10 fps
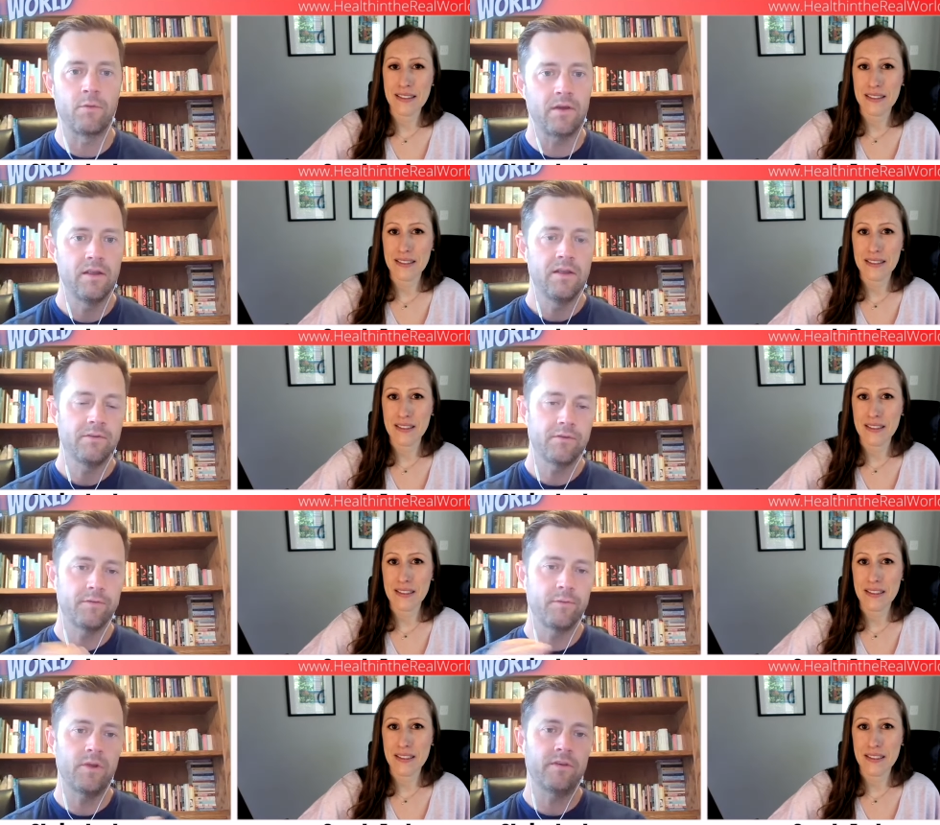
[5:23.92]
Speaker 1: What sort
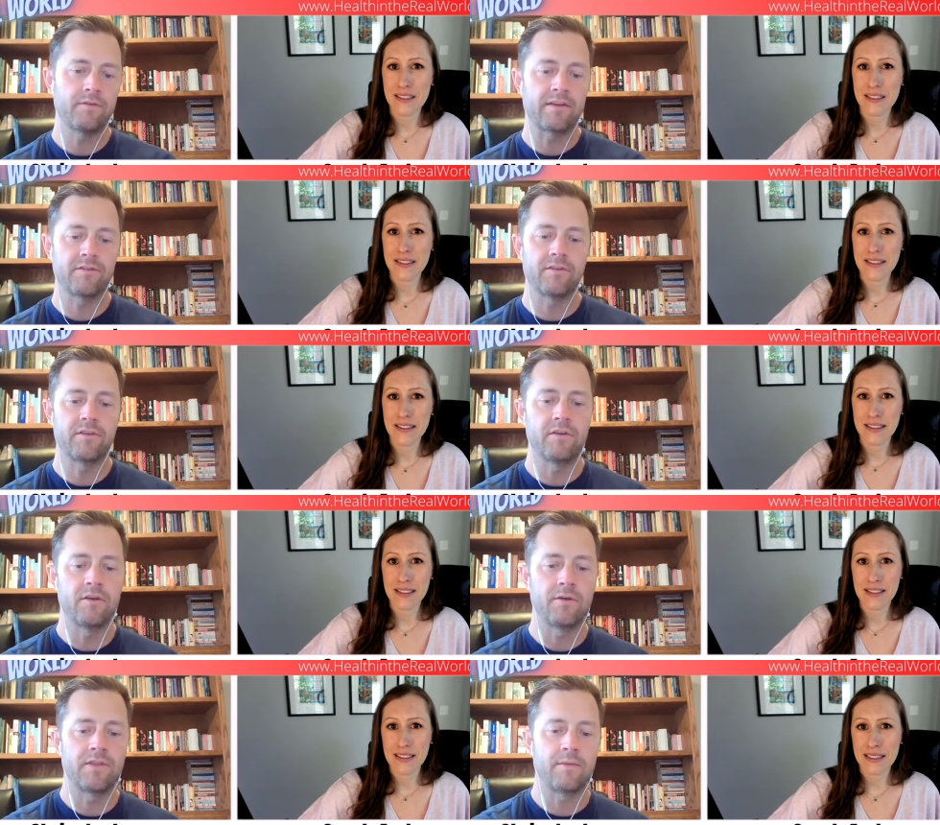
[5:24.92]
of, what direction do you
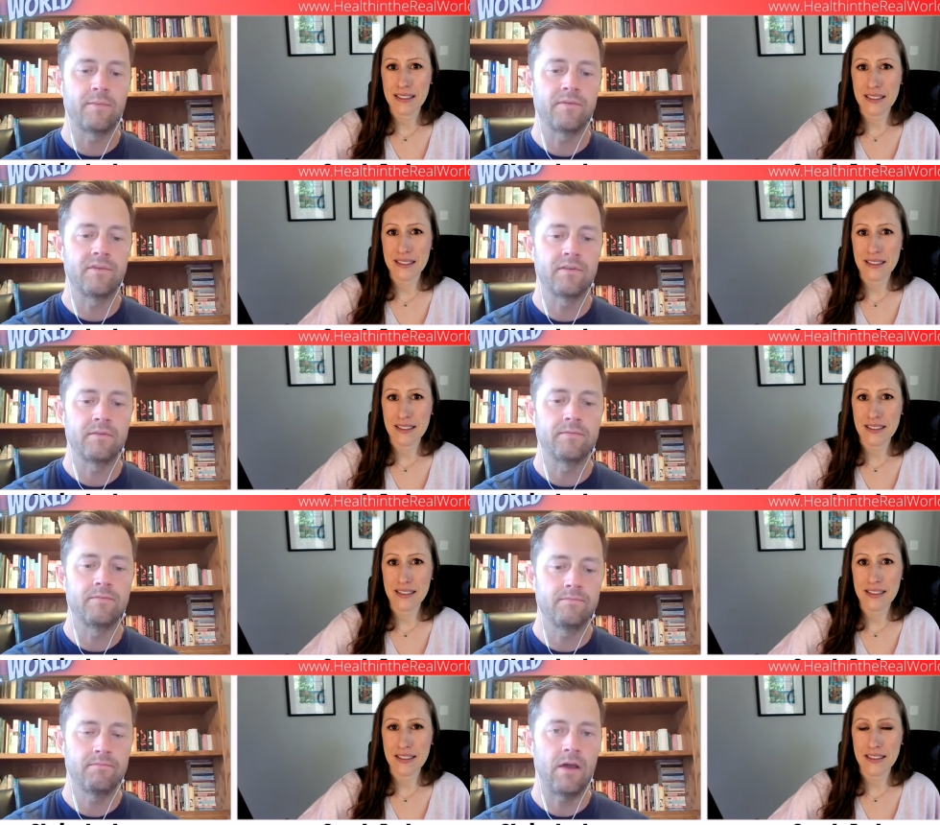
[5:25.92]
go with them to
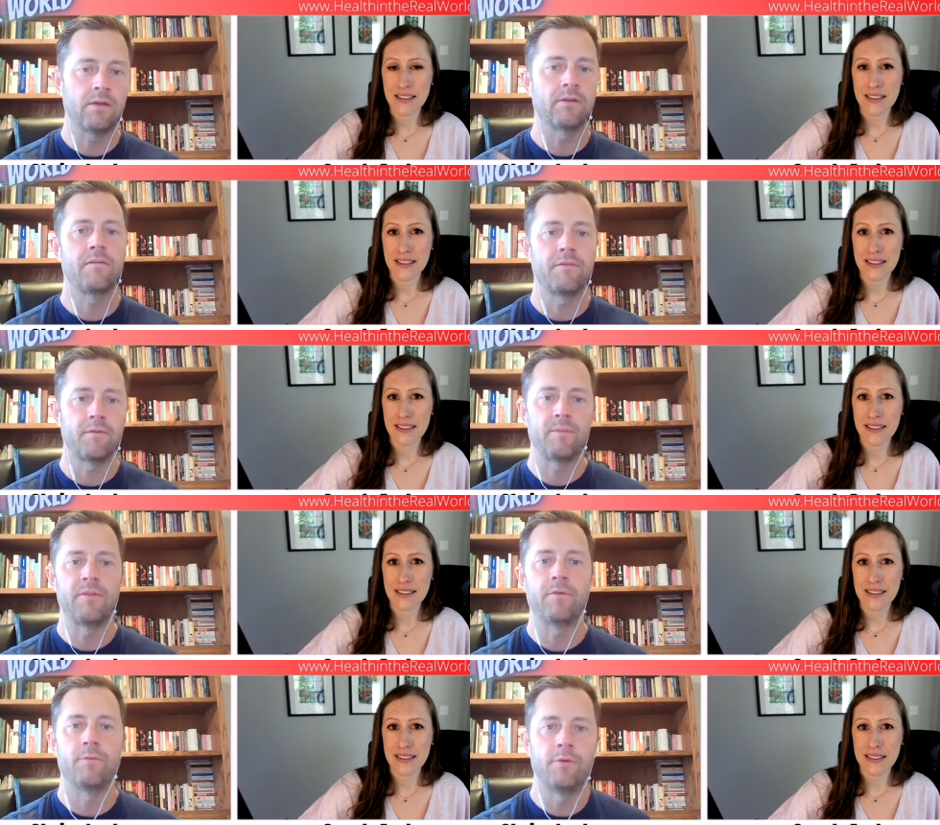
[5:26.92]
uncover
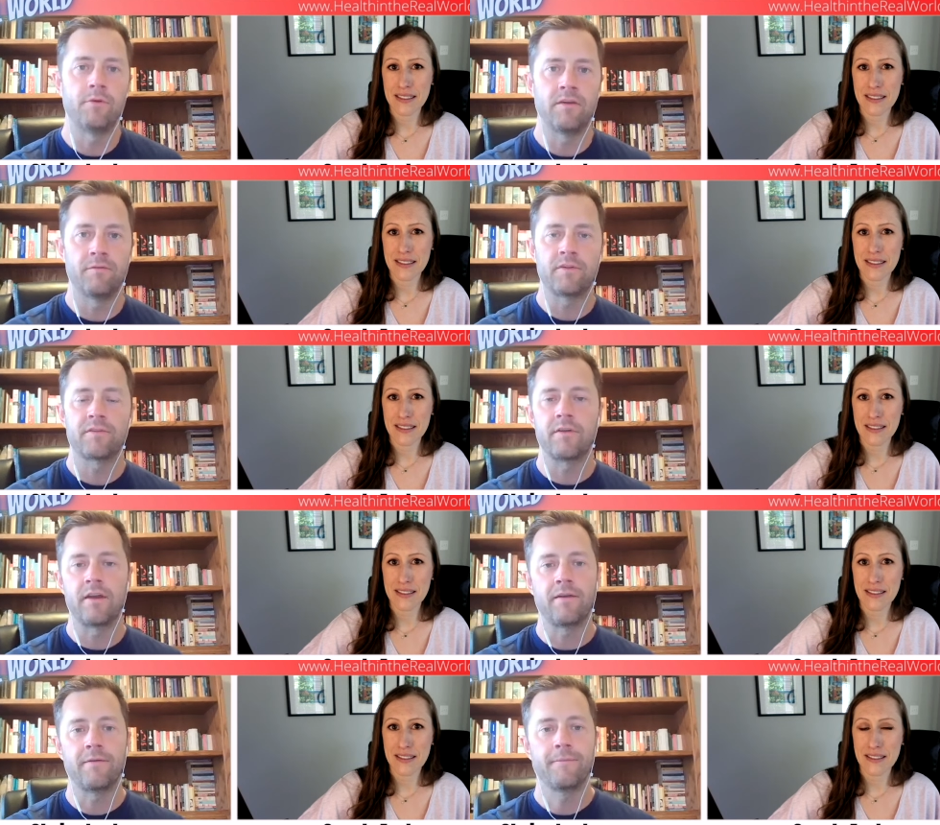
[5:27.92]
maybe the root of what's
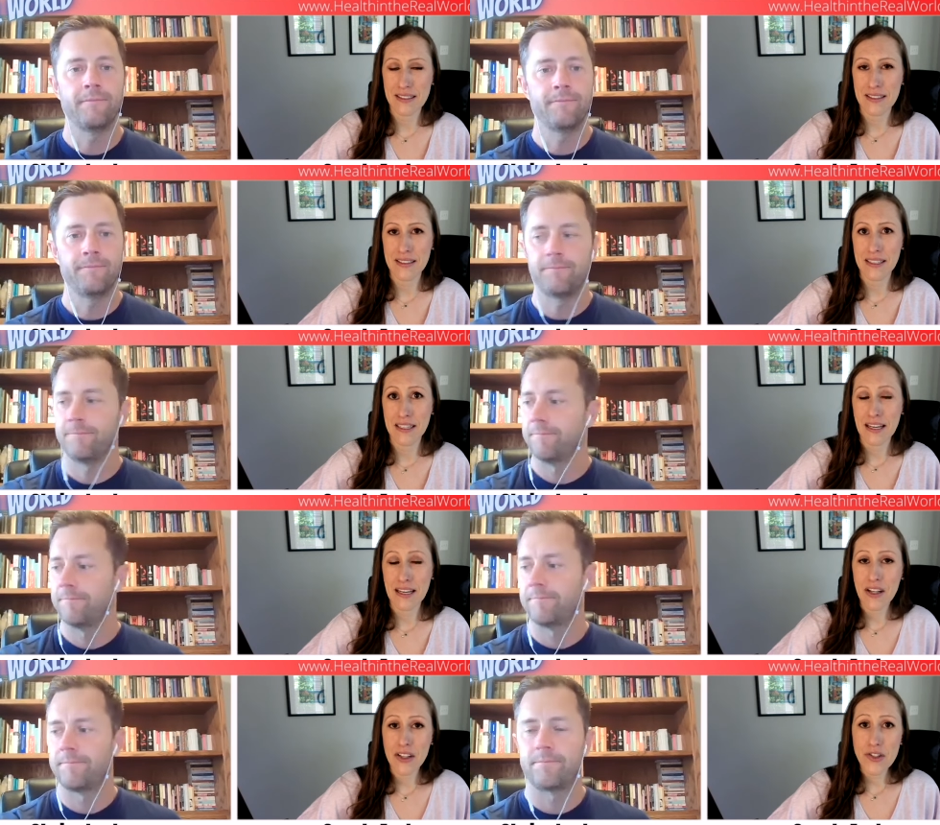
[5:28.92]
going on?
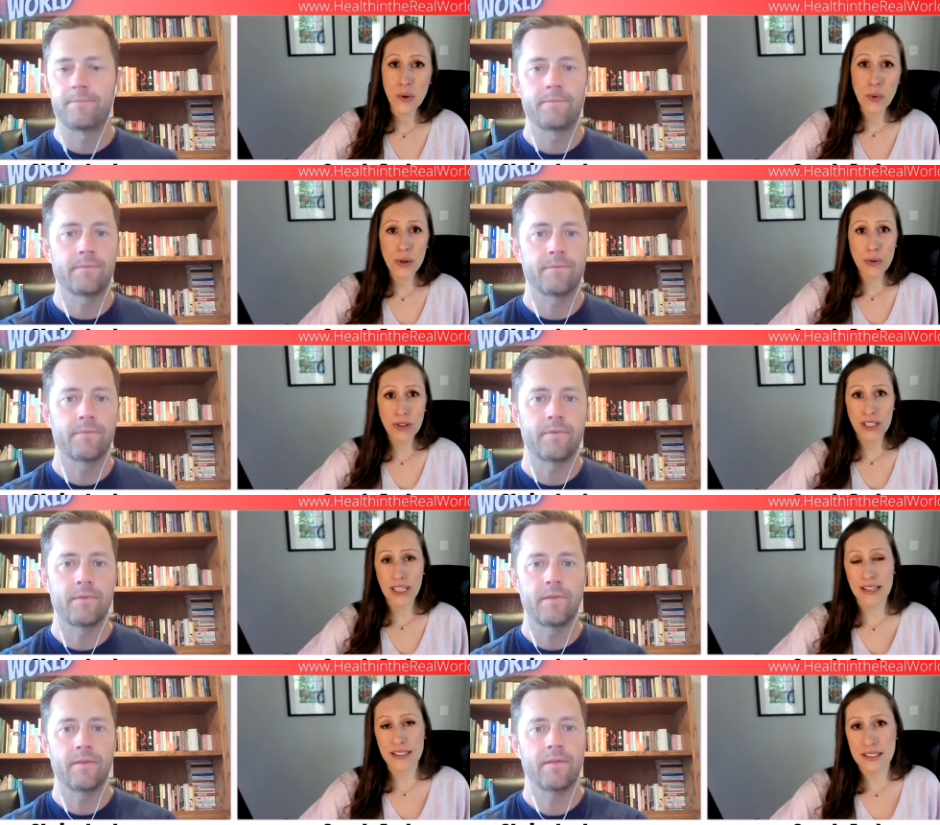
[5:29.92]
Speaker 2: So we really
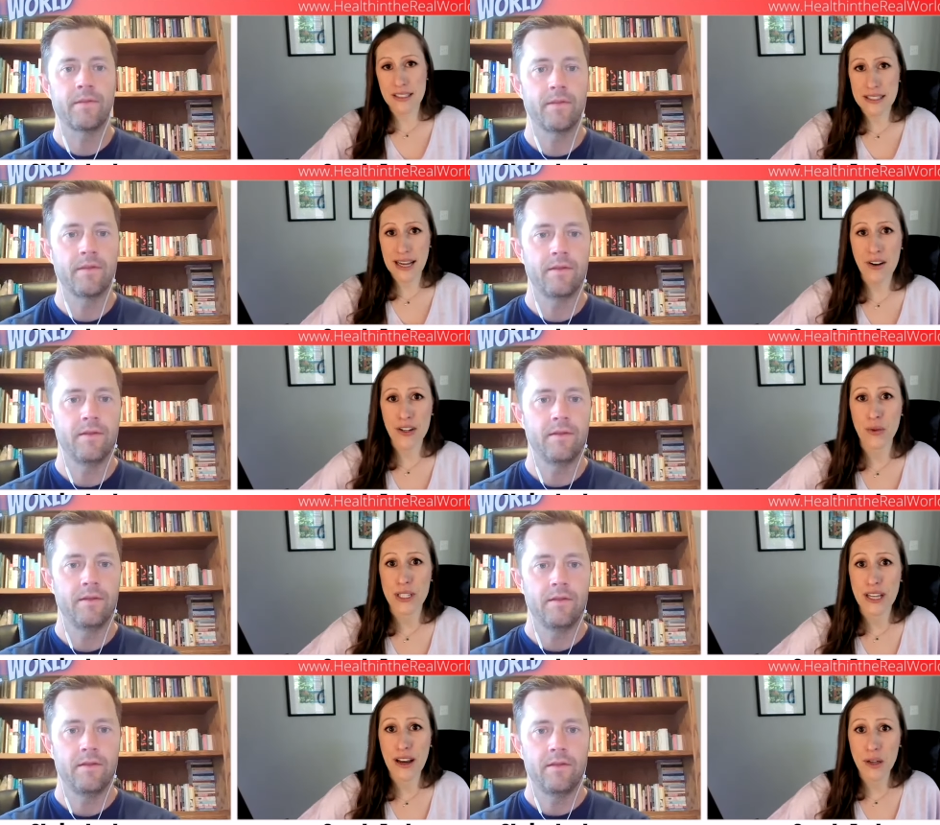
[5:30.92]
kind of sit down and
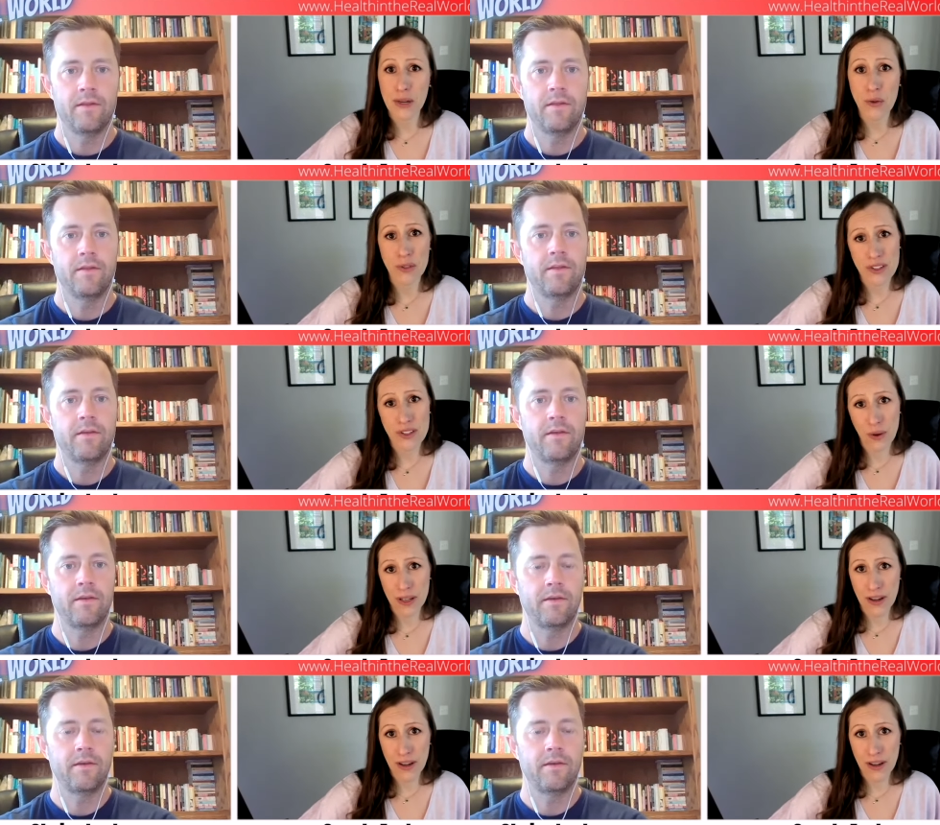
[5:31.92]
we talk about what's going